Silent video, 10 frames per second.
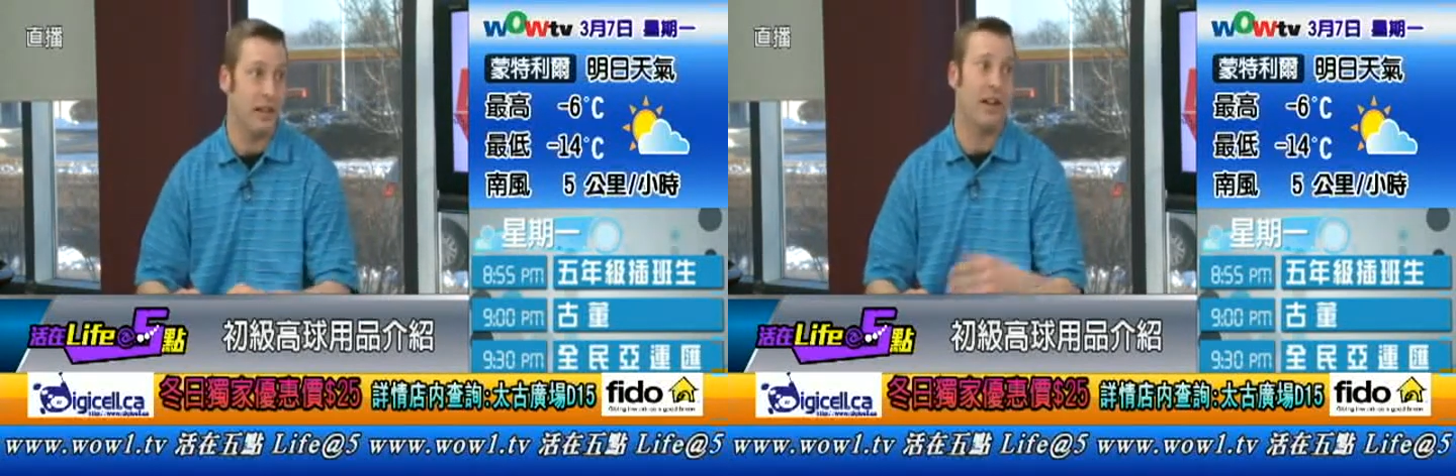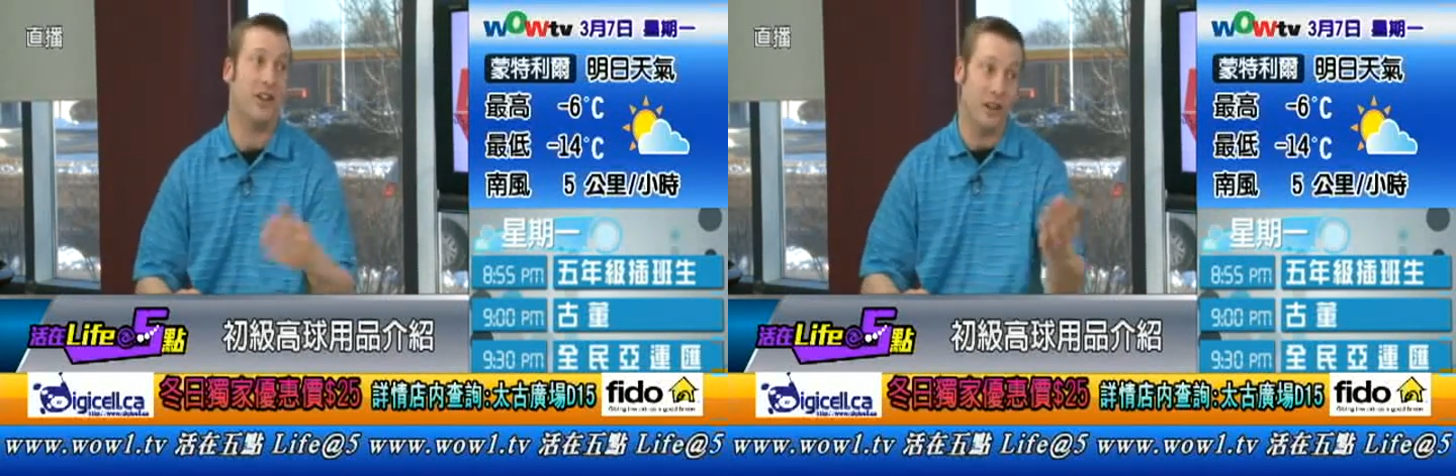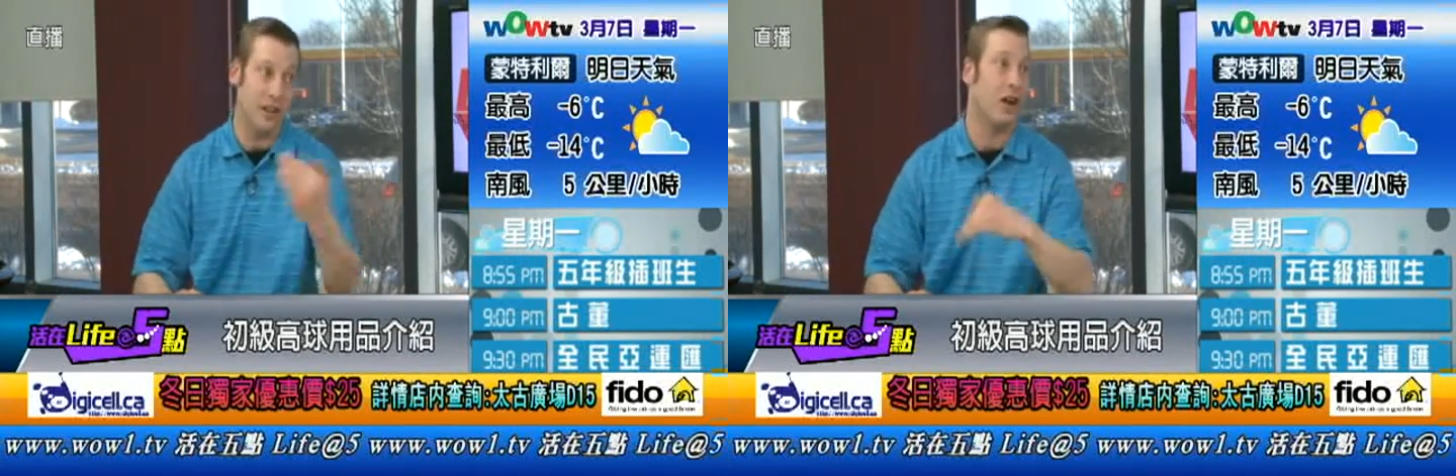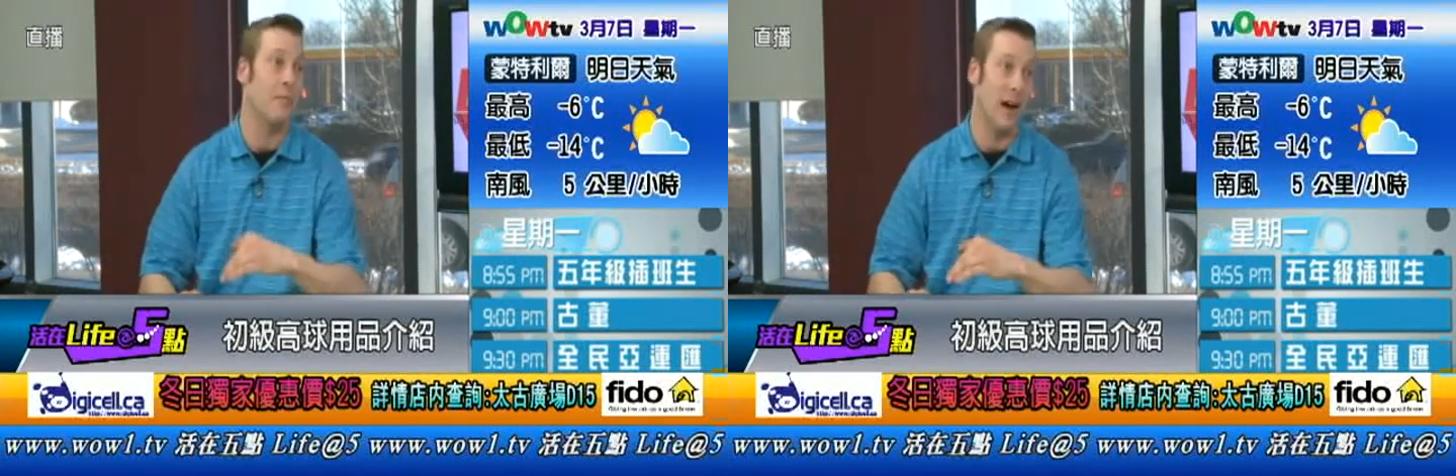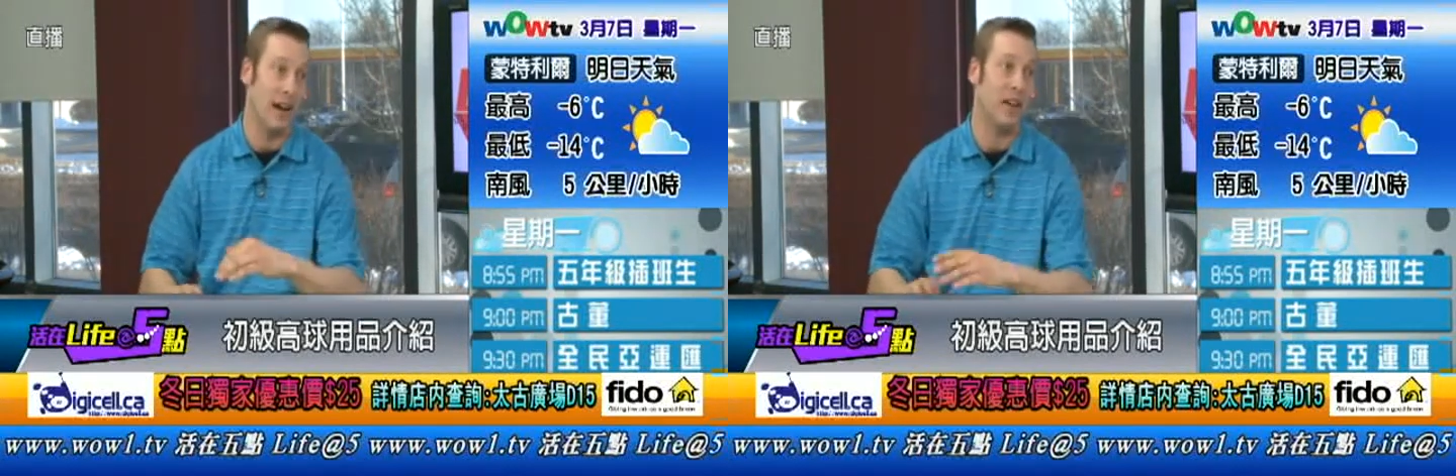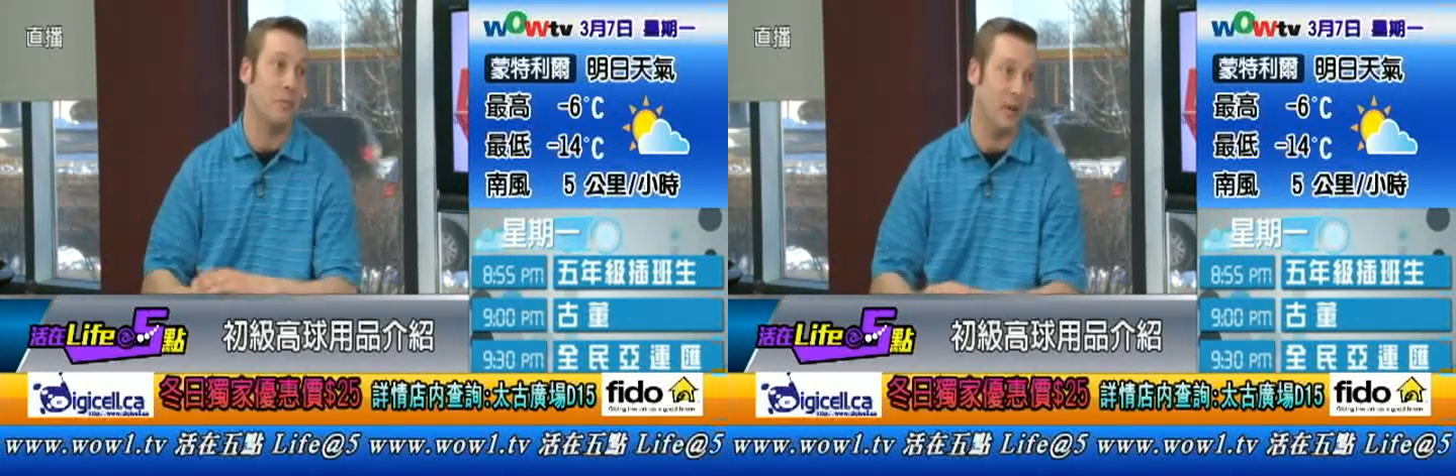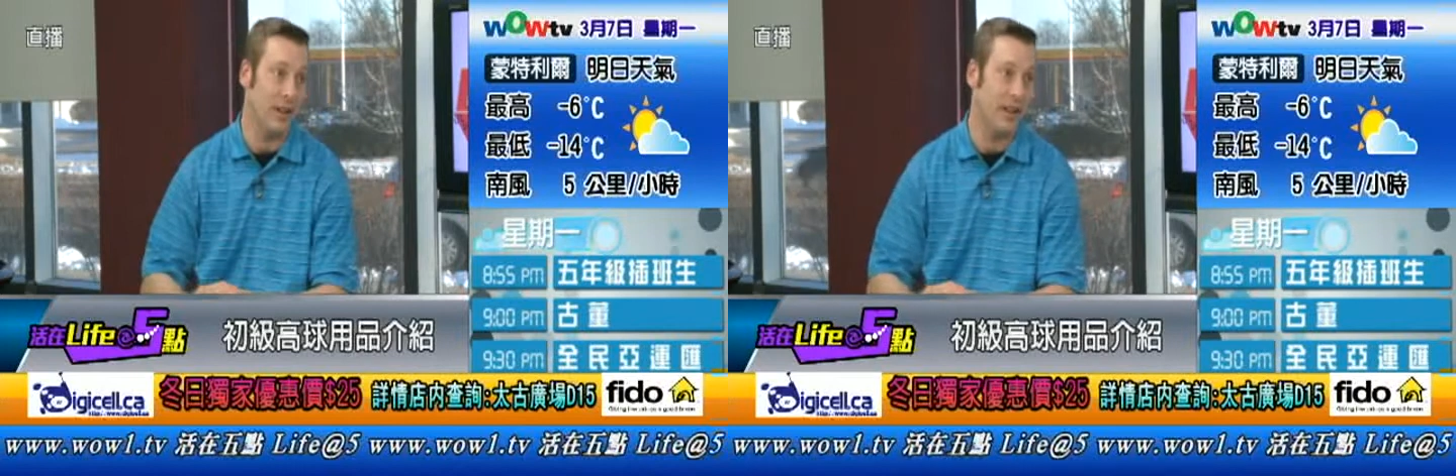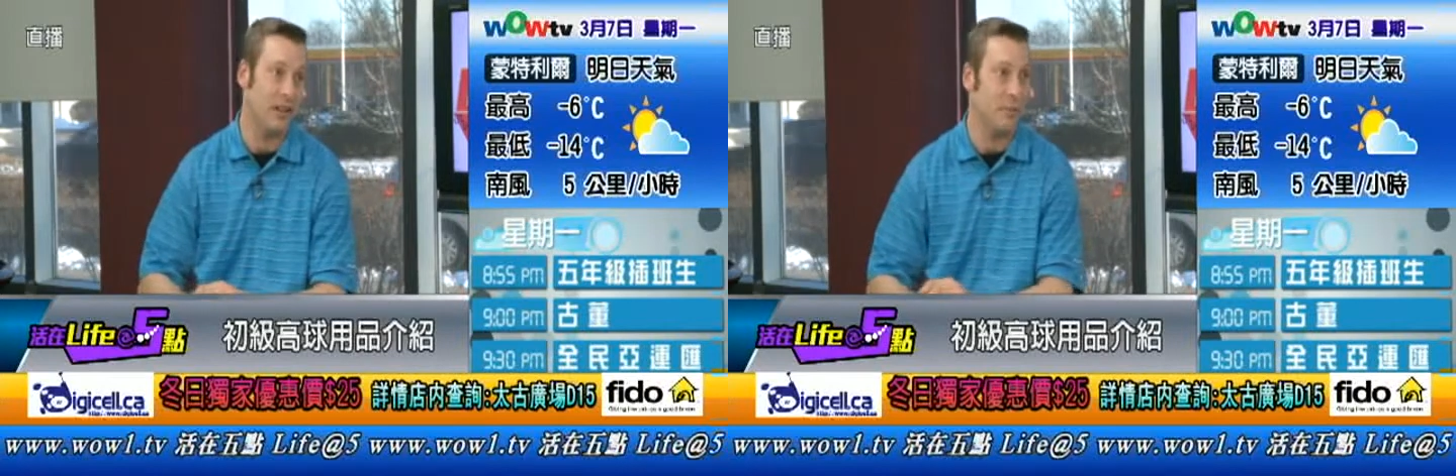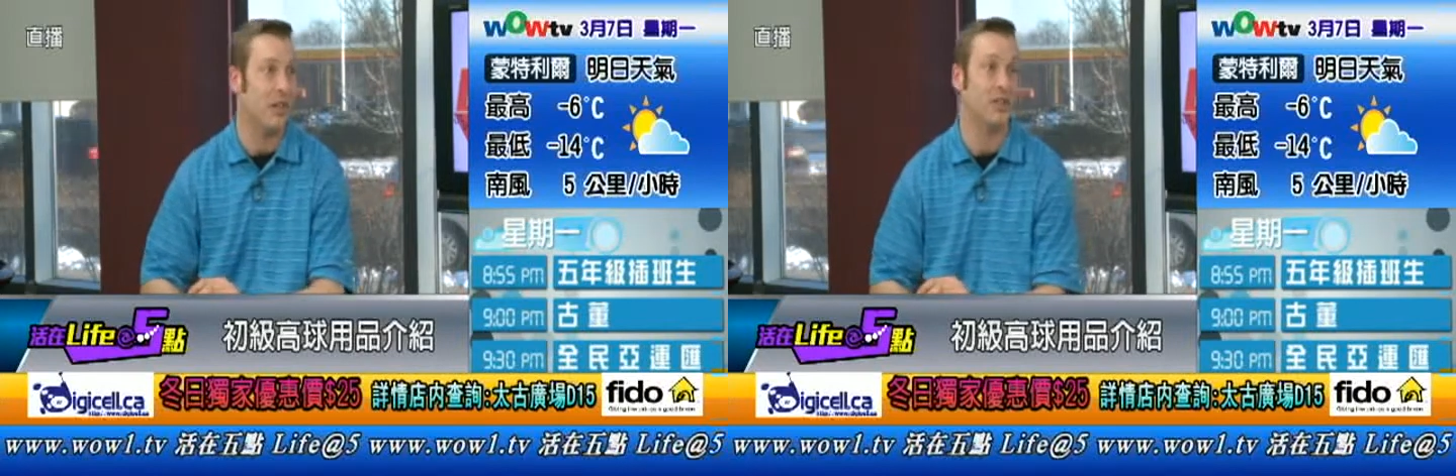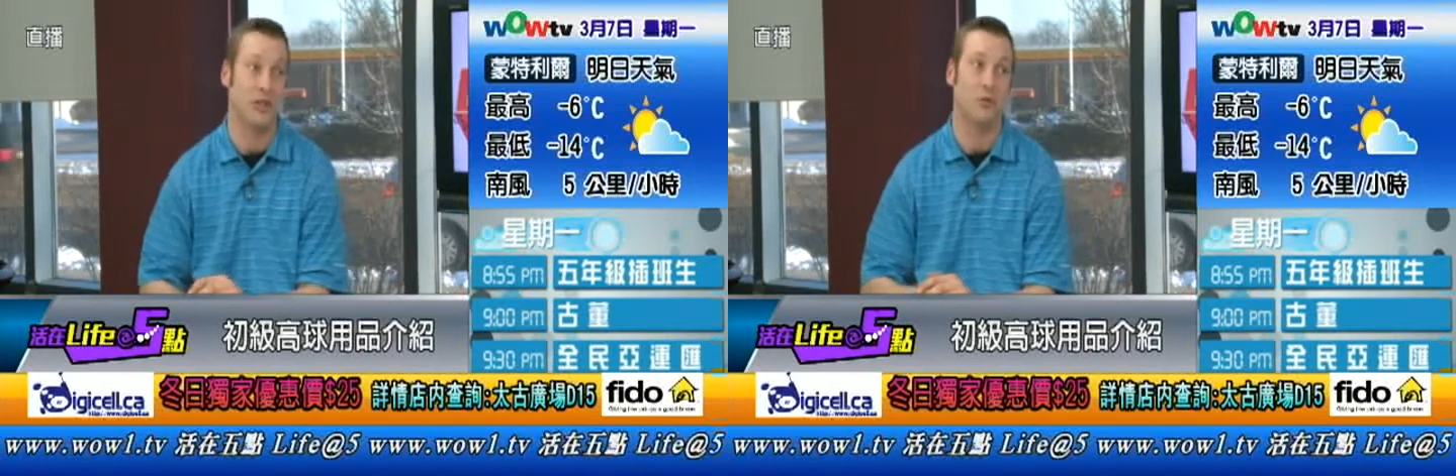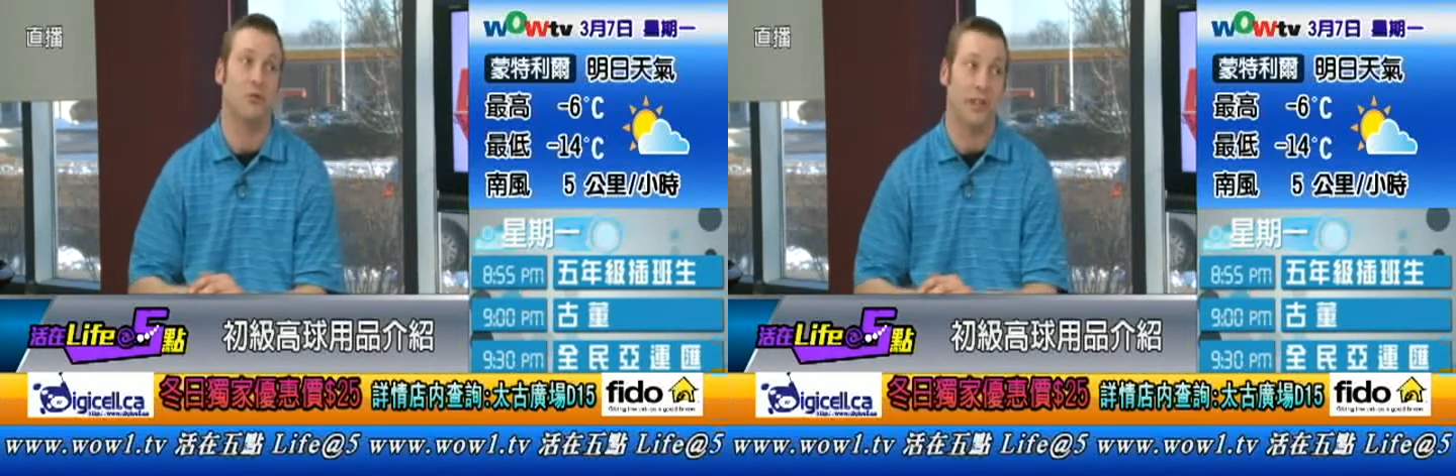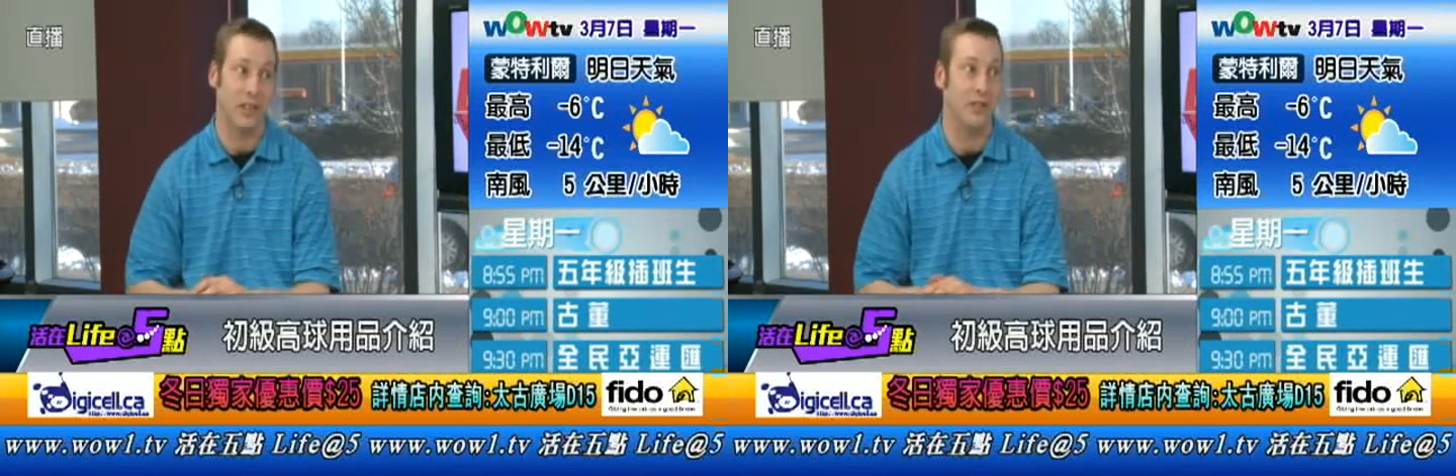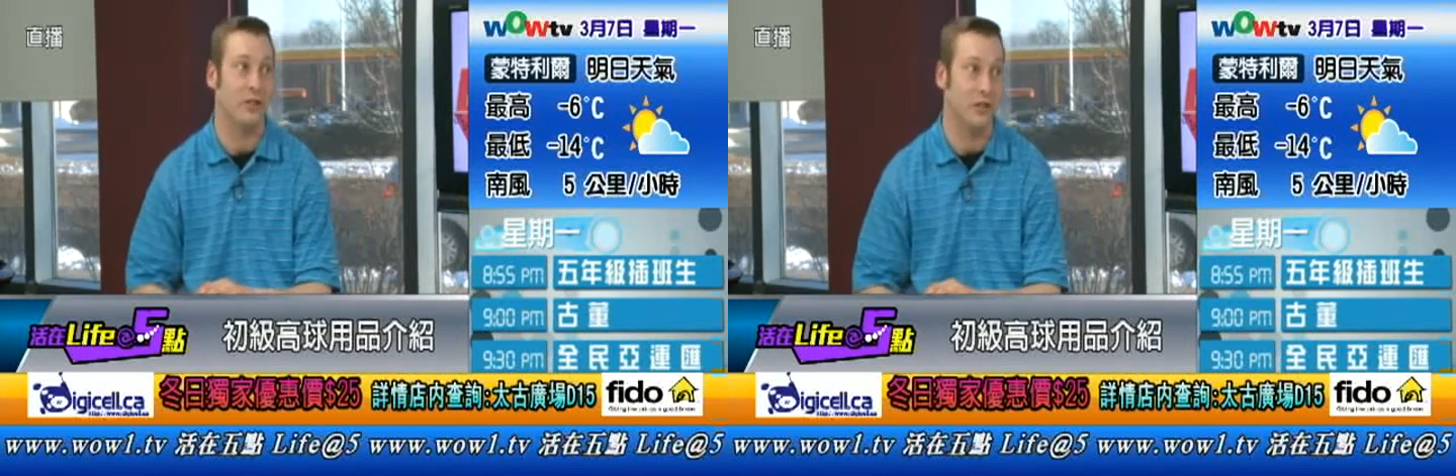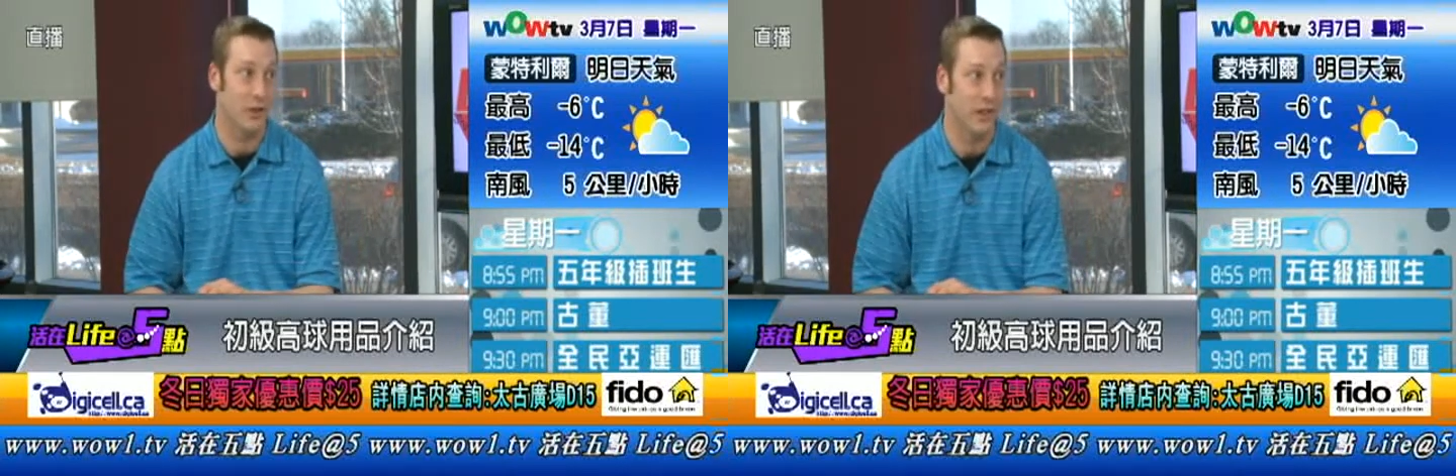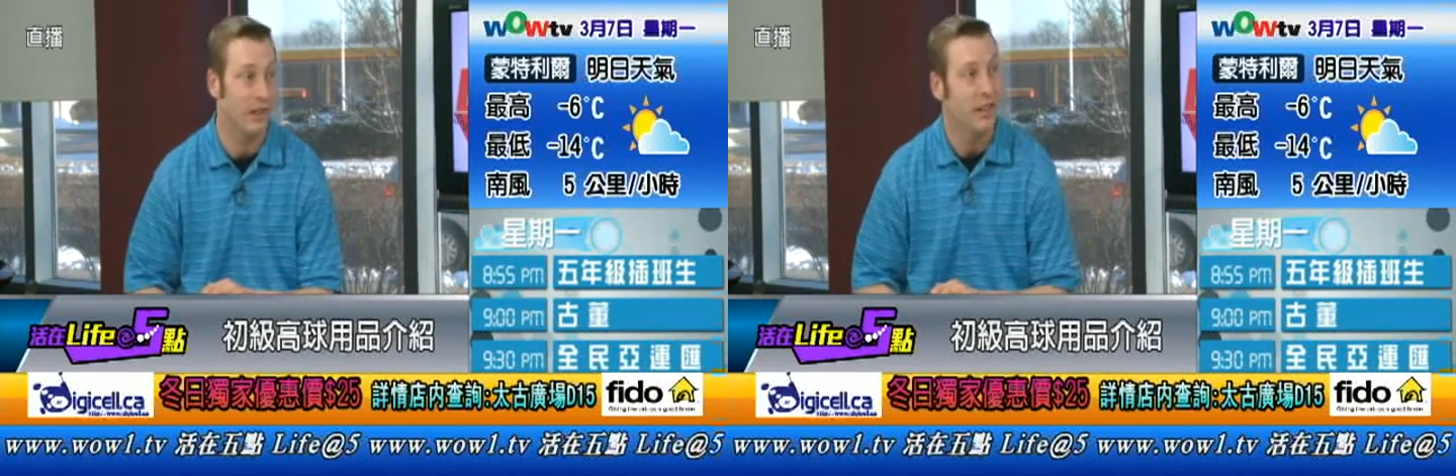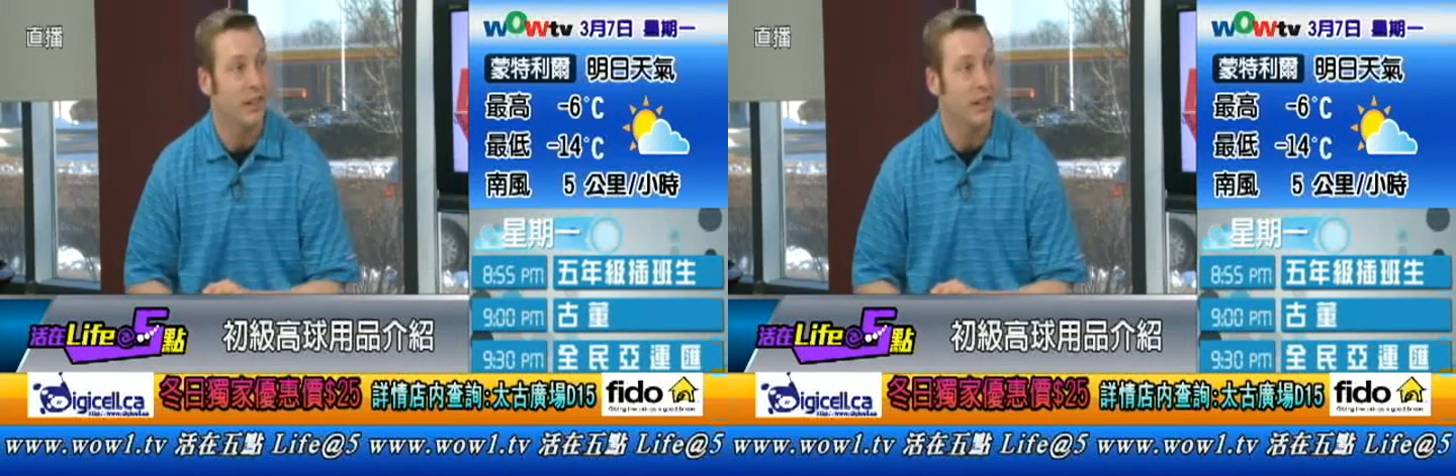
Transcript: and you're going to come back and play again because you really do enjoy it.